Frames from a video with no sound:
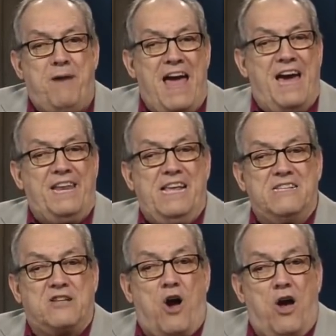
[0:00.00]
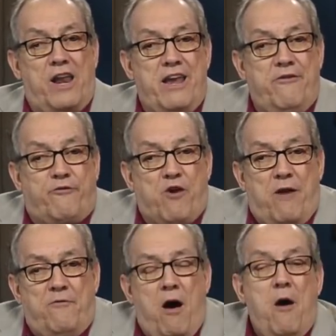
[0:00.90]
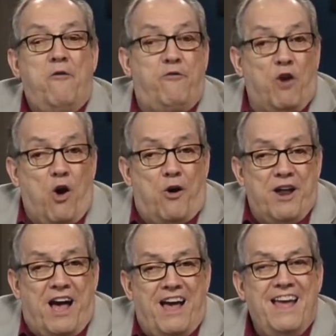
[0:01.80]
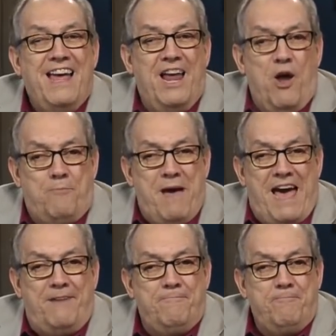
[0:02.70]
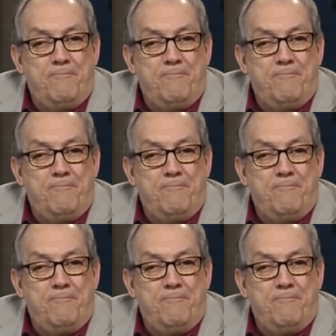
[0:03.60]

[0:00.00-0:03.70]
Pat is calling from Florida. Hello, Pat.